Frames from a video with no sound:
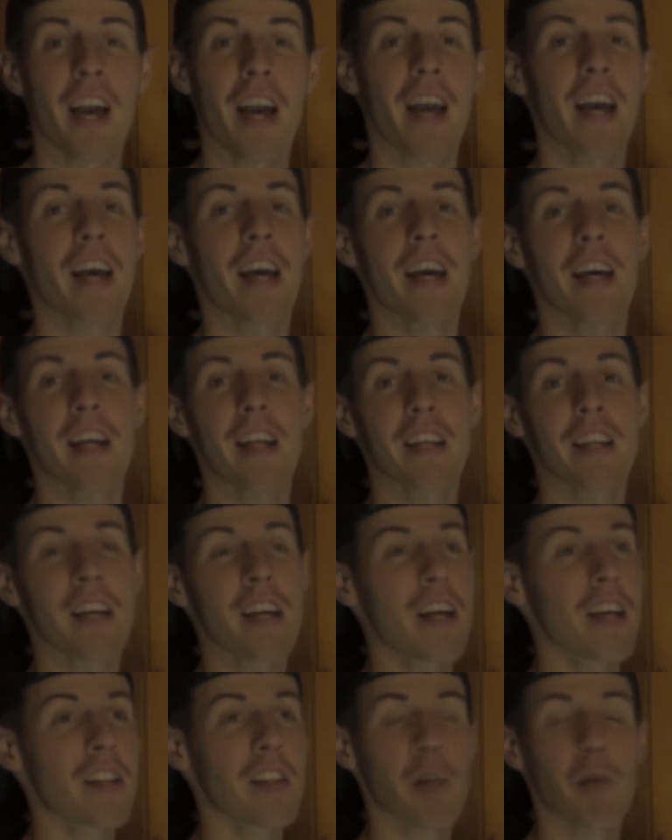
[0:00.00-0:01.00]
and
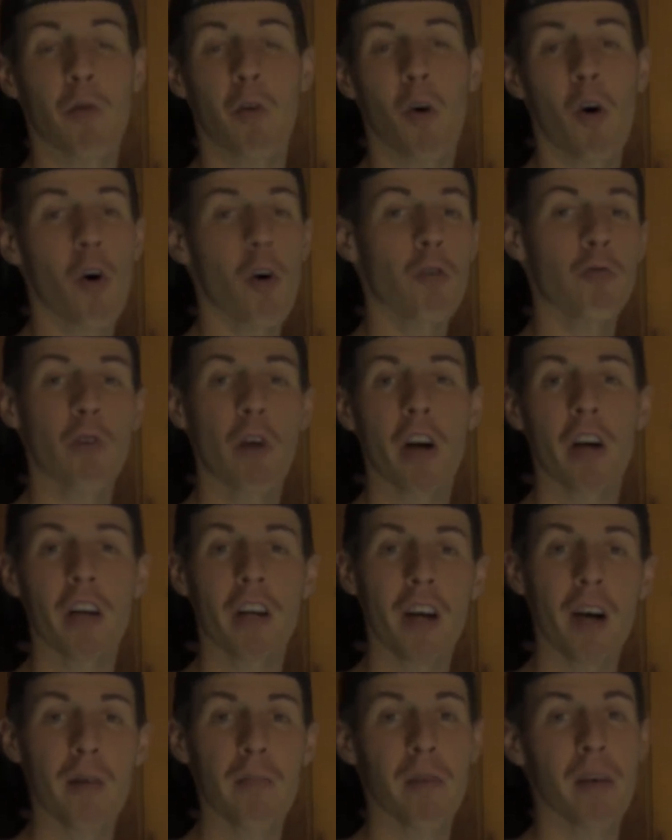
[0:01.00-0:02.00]
they were all rutted
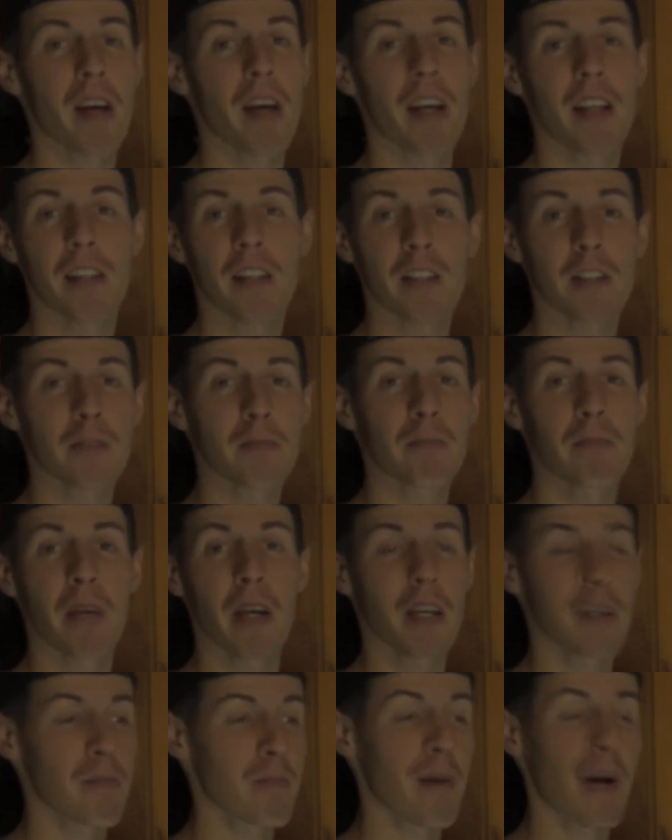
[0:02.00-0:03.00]
up, and this
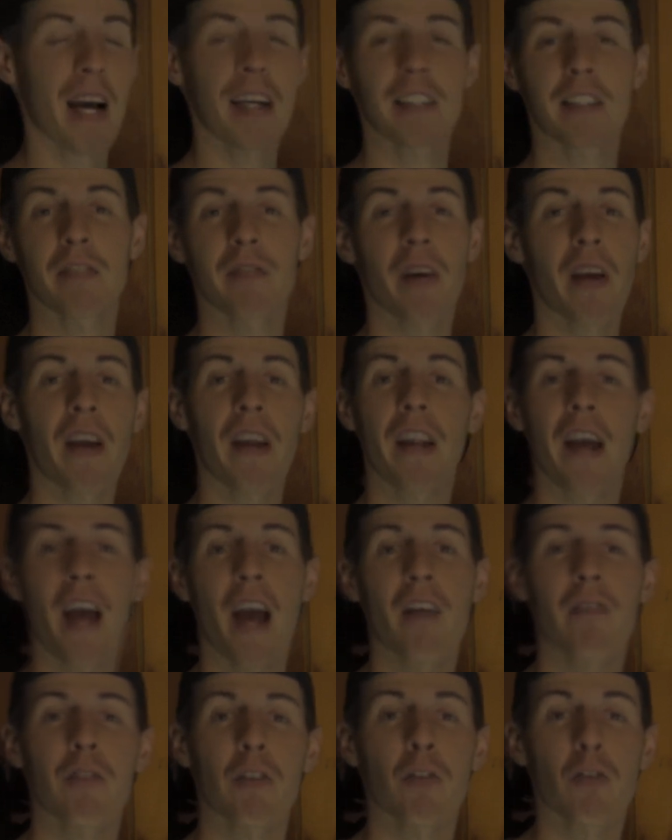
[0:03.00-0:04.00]
big, massive
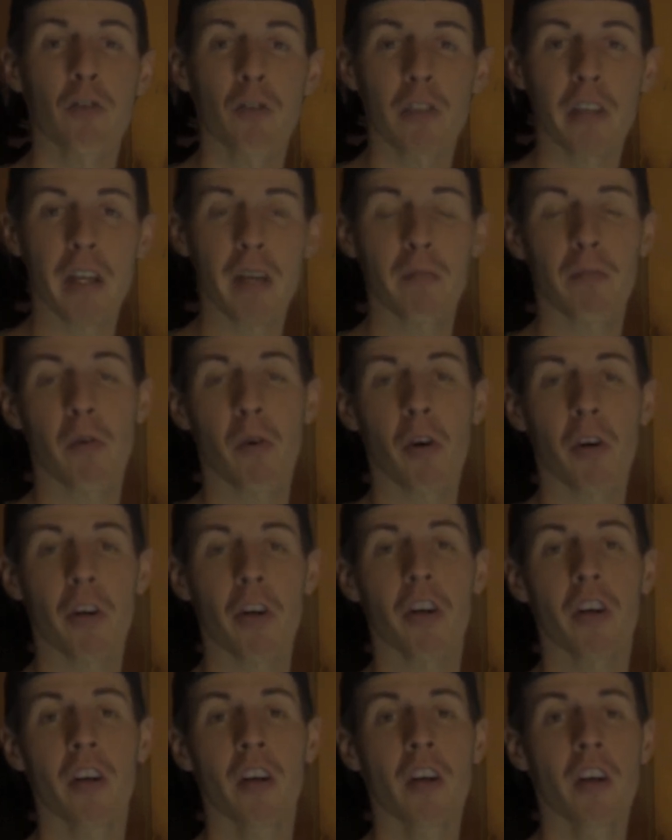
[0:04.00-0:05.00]
8.5-year-old
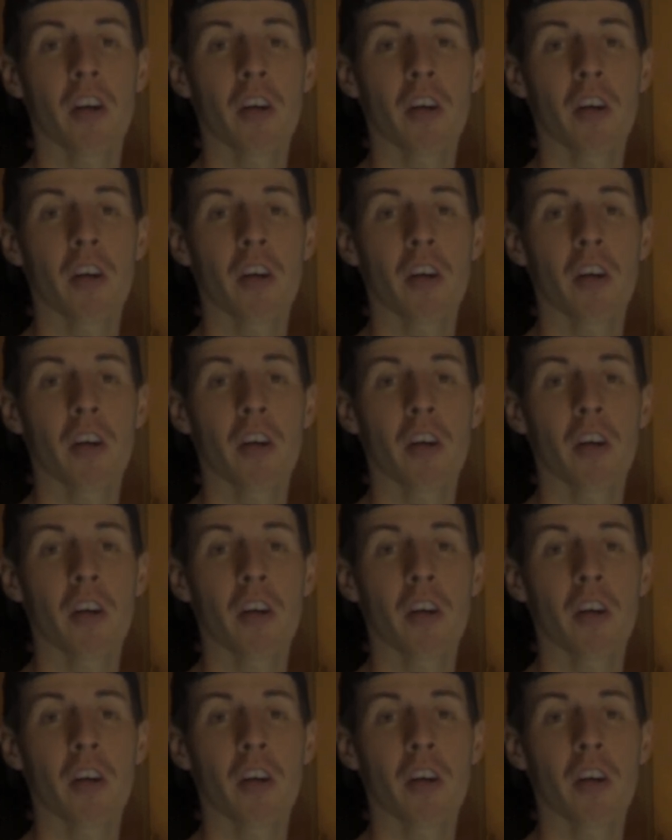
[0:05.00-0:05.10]
8-pointer,